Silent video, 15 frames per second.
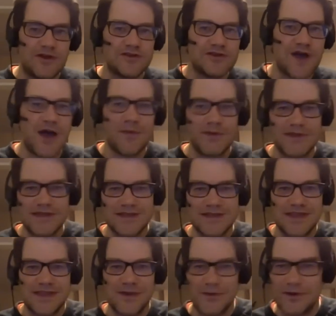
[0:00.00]
on top of this
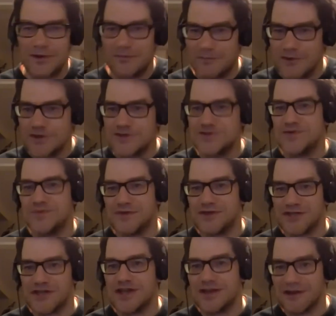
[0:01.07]
Ethereum virtual
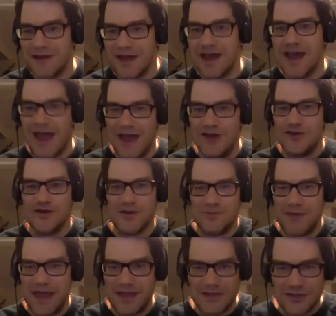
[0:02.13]
machine, and you can
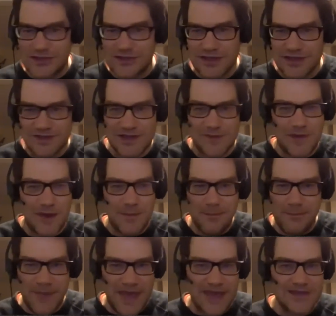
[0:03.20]
make just some
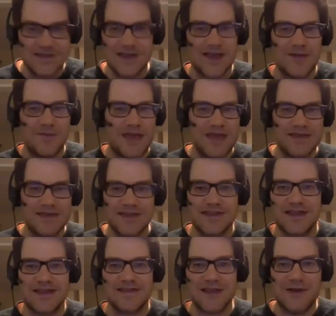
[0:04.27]
amazing, amazing
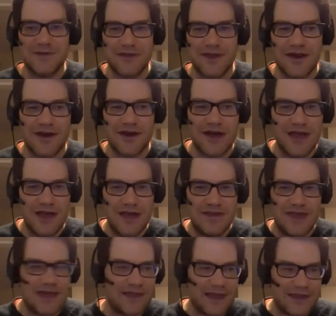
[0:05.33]
things out there
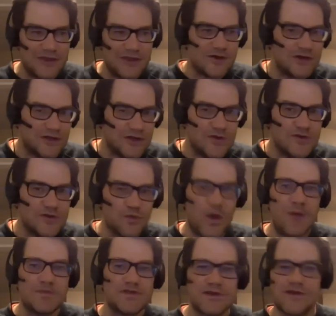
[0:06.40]
that like you can use
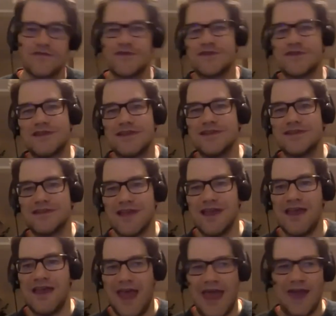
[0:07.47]
web services.
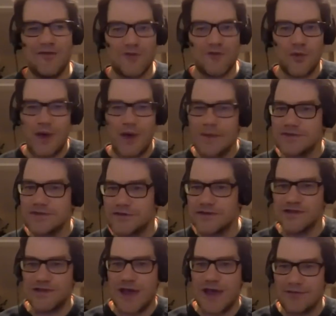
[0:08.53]
And for a web
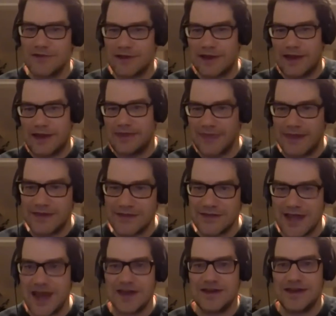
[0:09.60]
service, you have to like
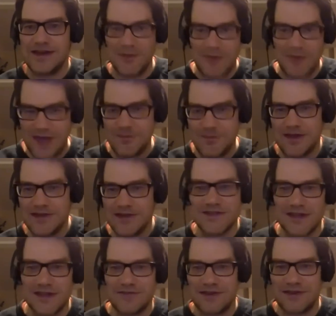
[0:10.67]
authenticate and get payment and
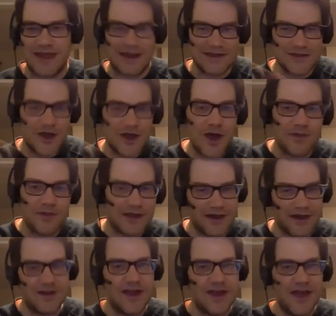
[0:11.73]
stuff like that. And it's
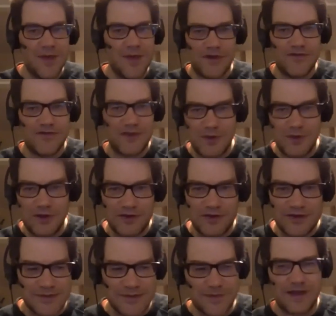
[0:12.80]
complicated. But if you build
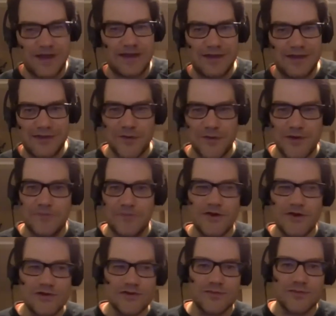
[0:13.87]
on something like an Ethereum
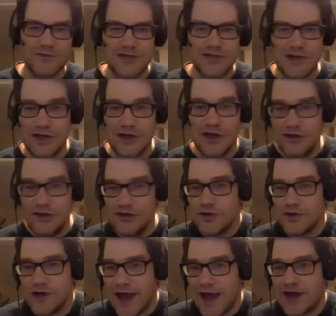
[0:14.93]
virtual machine, you
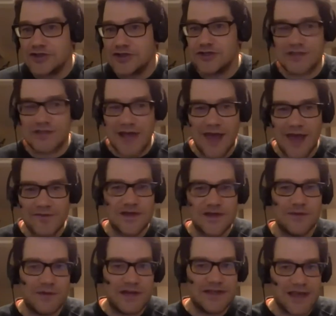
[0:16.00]
could actually just have
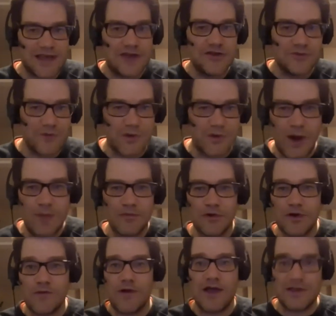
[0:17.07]
somebody send you a web
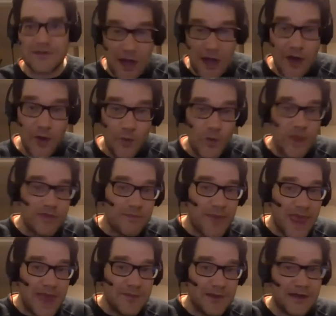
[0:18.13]
request with
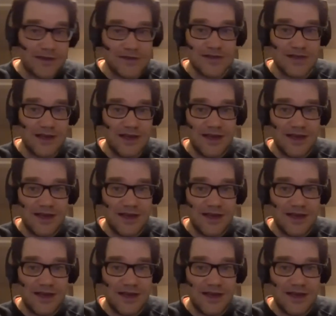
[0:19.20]
payment.